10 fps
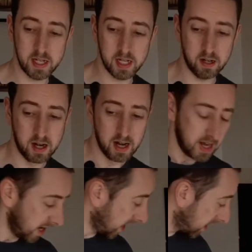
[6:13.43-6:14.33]
here.
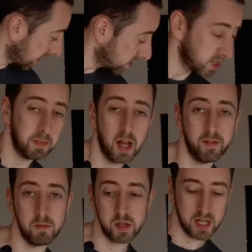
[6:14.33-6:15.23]
I can just simply have
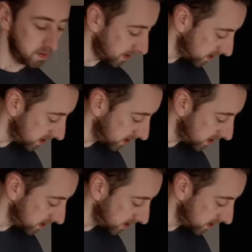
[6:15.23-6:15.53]
them side by